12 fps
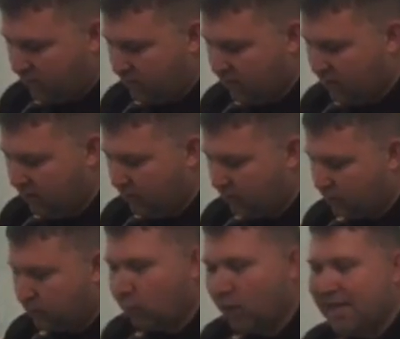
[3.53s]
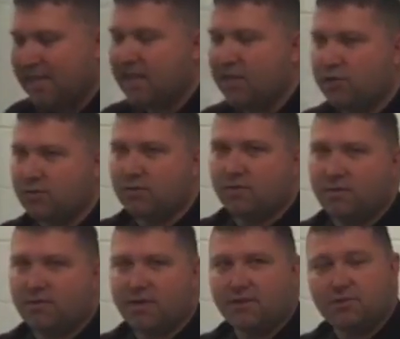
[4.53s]
the
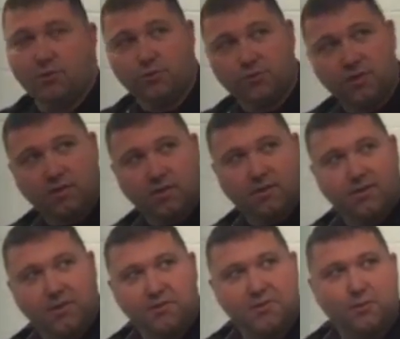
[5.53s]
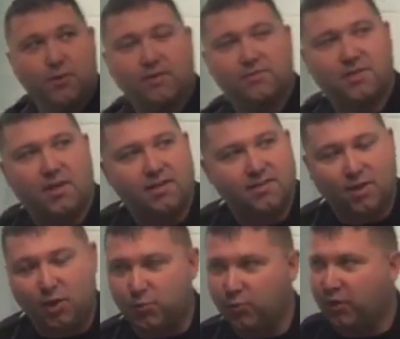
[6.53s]
radiation that is used in here, you can see we have signs
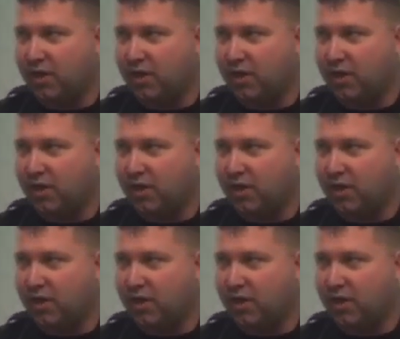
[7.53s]
up and